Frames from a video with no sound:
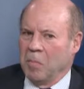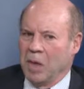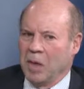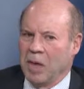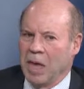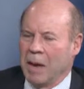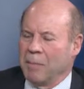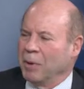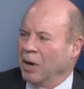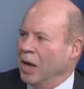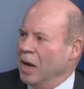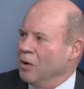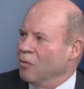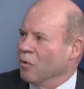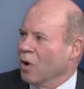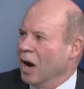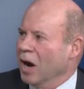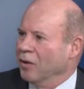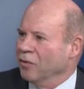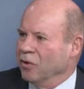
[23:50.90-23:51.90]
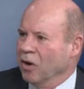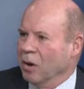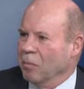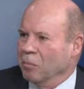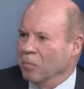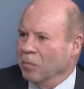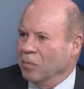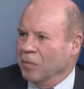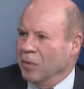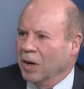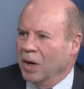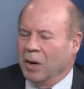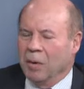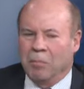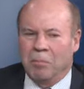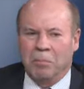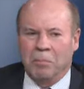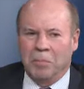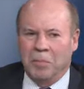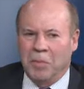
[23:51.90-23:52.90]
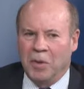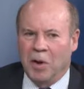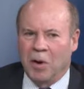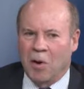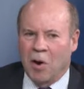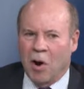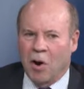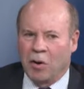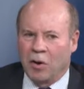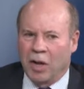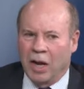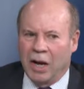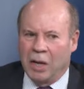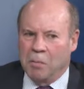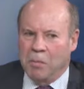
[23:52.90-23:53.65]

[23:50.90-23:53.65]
M&A dries up. There aren't any